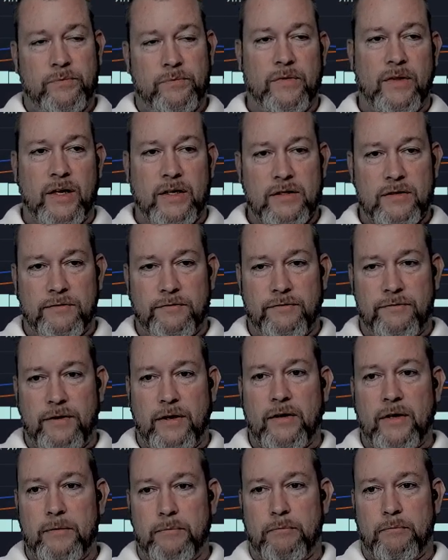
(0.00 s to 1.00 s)
that is a
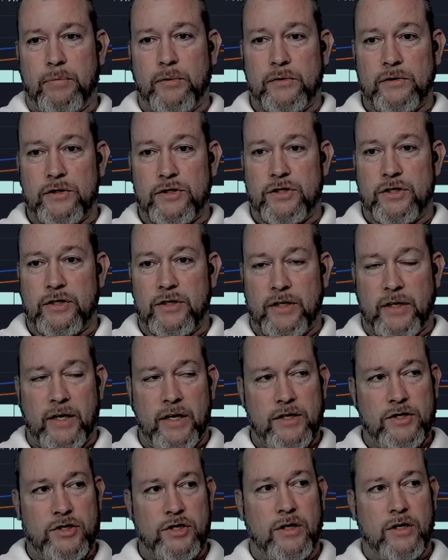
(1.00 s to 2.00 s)
very bullish
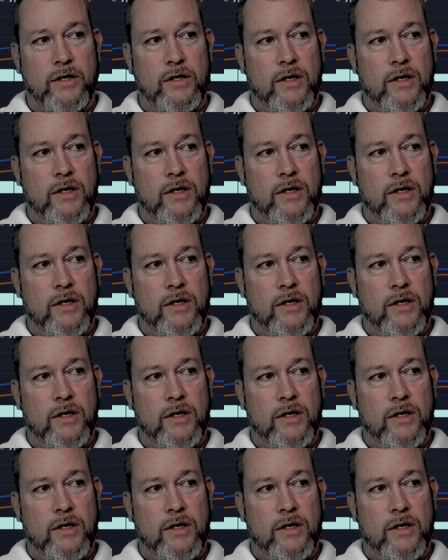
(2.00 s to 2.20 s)
indication